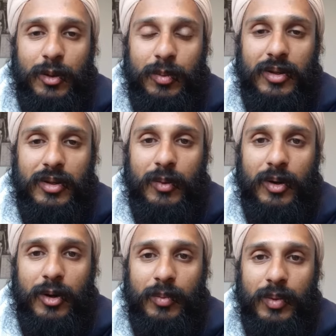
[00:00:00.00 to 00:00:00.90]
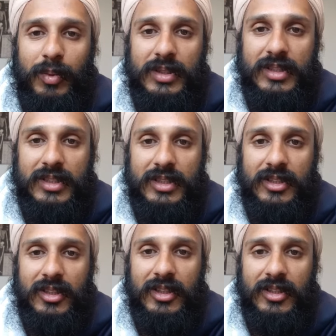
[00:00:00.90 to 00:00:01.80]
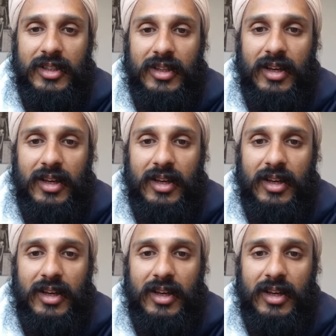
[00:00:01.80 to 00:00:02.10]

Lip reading: Hope you're doing well. Hope your business is good.